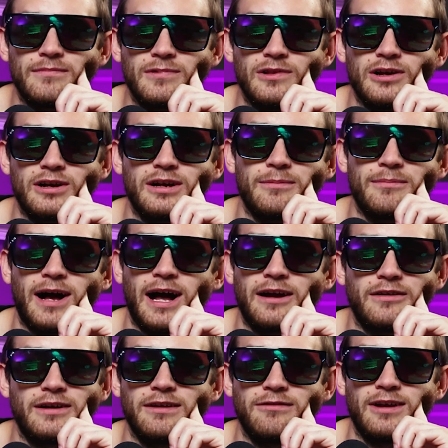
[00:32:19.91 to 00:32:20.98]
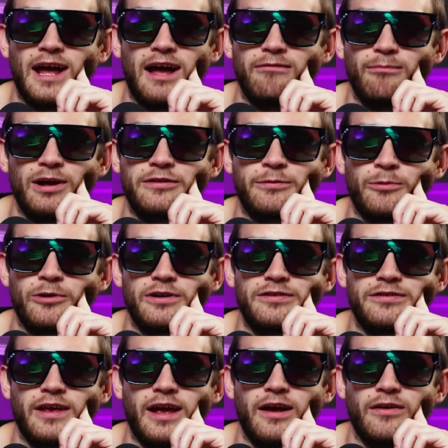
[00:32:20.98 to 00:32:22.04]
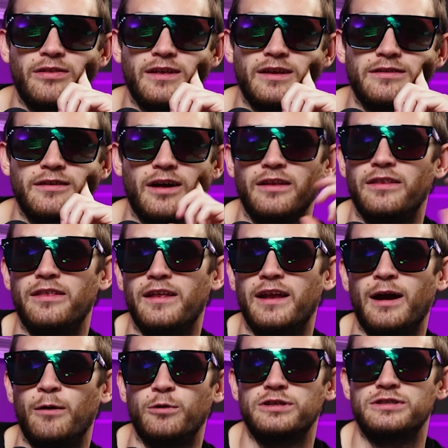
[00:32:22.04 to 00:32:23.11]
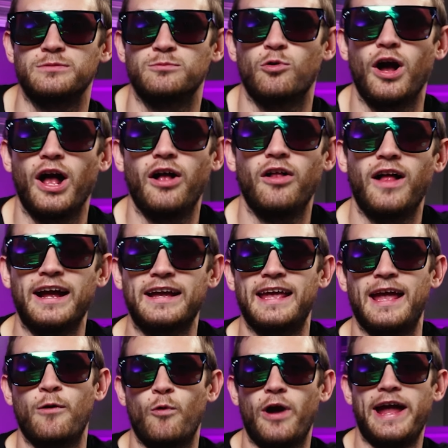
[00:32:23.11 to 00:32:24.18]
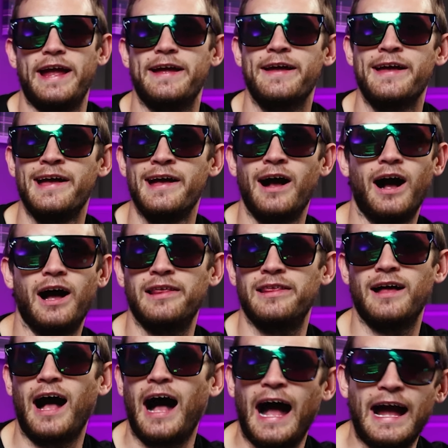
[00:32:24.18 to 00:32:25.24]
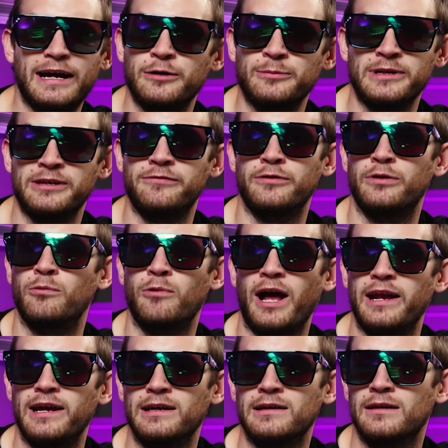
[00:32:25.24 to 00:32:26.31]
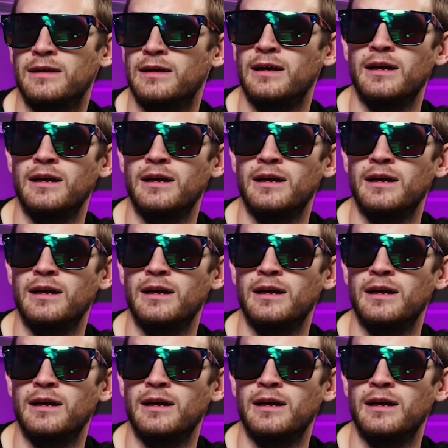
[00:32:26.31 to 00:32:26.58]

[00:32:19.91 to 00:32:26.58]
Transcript: Look at them. I don't even have much more to say on this other than I wish them well. I can't wait. Uh, hire me for the wedding.